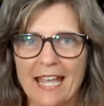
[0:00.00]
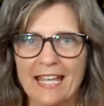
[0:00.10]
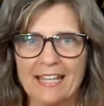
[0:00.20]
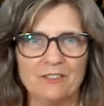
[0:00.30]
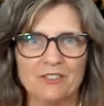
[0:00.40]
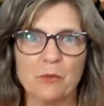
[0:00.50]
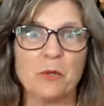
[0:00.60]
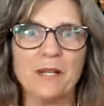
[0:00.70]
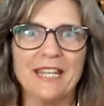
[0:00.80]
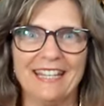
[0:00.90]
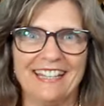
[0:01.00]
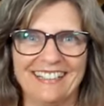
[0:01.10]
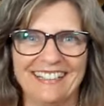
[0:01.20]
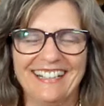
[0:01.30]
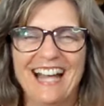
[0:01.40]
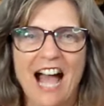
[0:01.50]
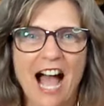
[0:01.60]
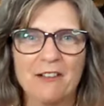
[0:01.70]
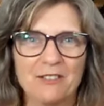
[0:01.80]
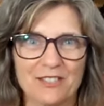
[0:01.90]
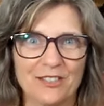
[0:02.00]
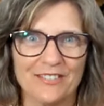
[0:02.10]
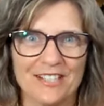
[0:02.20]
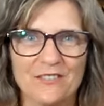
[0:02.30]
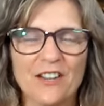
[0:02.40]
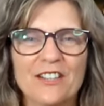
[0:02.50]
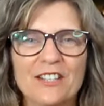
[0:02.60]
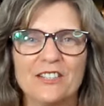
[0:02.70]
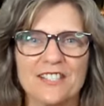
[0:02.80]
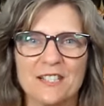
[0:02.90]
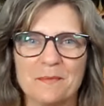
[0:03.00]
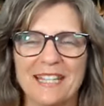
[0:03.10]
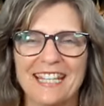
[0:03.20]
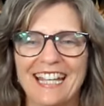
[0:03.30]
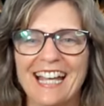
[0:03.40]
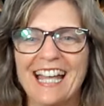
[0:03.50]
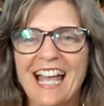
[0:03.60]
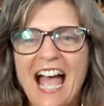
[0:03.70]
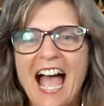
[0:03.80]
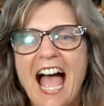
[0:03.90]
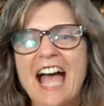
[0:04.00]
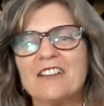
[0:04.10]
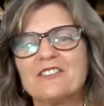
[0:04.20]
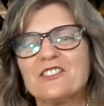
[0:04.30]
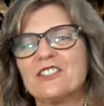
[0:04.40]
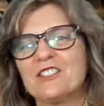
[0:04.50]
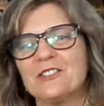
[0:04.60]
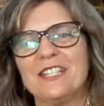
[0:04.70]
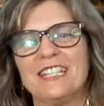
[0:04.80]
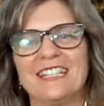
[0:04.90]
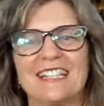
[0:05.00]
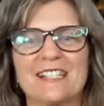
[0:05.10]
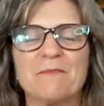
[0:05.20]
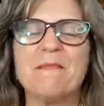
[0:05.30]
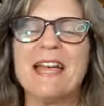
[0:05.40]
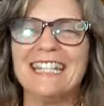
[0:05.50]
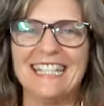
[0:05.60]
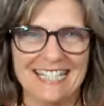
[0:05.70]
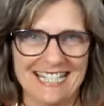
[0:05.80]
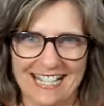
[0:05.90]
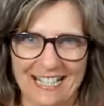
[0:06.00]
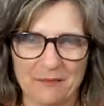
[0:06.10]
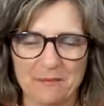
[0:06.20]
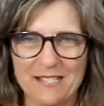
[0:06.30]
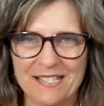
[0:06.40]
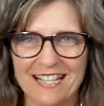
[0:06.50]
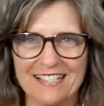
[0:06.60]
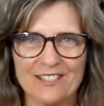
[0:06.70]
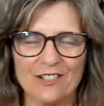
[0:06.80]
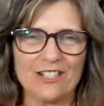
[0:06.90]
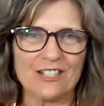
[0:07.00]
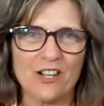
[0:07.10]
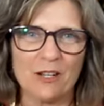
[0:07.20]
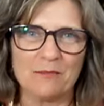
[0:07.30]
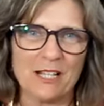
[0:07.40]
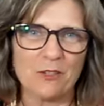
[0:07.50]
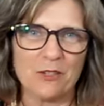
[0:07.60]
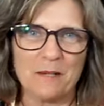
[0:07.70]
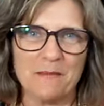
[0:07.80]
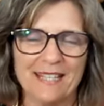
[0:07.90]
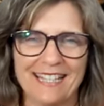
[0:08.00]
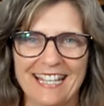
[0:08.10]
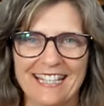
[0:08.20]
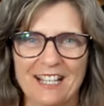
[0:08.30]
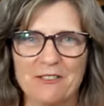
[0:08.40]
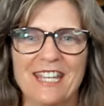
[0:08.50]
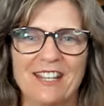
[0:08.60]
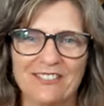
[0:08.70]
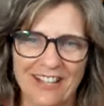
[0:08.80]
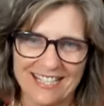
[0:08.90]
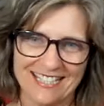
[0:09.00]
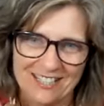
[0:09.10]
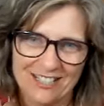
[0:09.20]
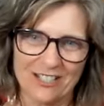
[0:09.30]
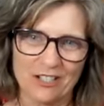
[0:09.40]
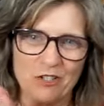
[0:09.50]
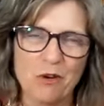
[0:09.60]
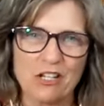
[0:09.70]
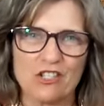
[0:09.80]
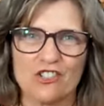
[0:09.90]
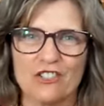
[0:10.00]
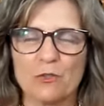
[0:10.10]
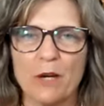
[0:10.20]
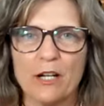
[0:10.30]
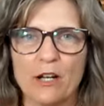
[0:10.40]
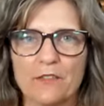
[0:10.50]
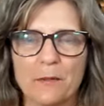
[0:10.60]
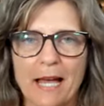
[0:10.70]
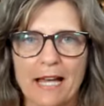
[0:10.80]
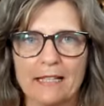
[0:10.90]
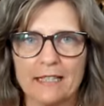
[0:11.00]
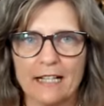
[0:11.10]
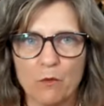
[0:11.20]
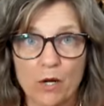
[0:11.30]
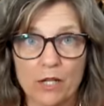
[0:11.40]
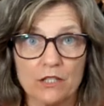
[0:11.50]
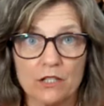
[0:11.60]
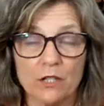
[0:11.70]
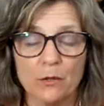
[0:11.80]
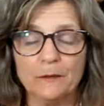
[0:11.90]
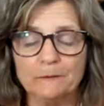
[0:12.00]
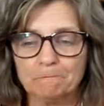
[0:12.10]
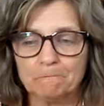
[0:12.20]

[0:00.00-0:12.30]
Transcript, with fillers: And so were we. I was nervous, very nervous in the beginning. After doing this many times, I started to calm down quite a bit, and I would get right to the questions right off the bat that I wanted to know.